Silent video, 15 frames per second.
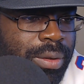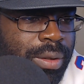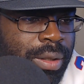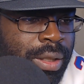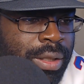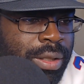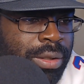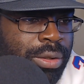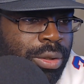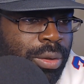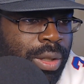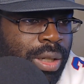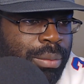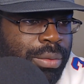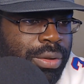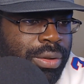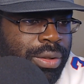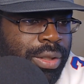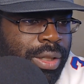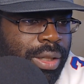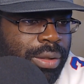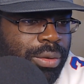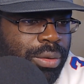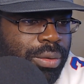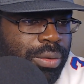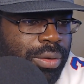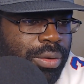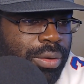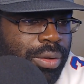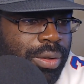need to know how many. Yeah,
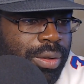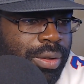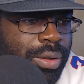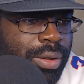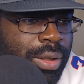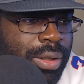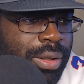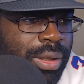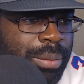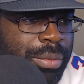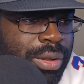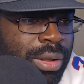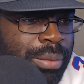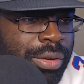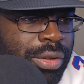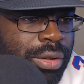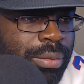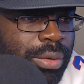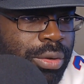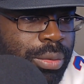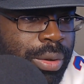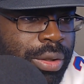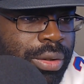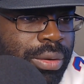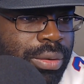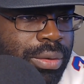let me see real quick.